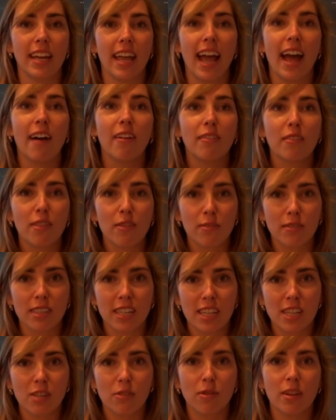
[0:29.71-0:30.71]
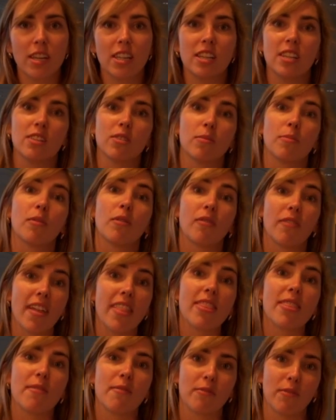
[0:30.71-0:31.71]
out of those situations or
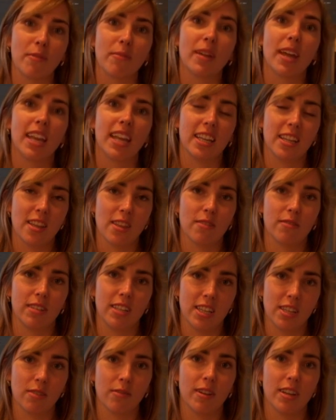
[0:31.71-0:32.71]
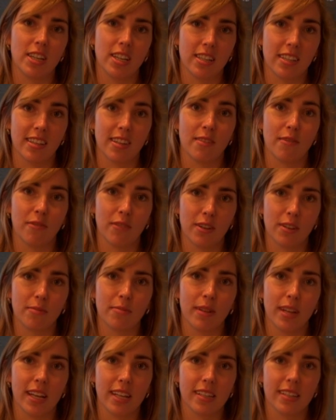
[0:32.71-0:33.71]
prevent them from getting to those situations in the first
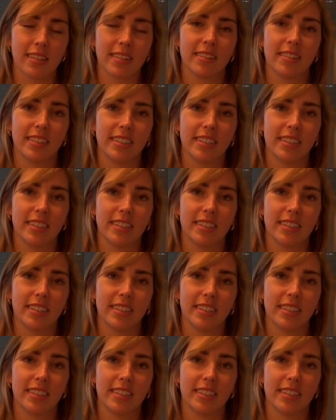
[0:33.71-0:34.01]
place.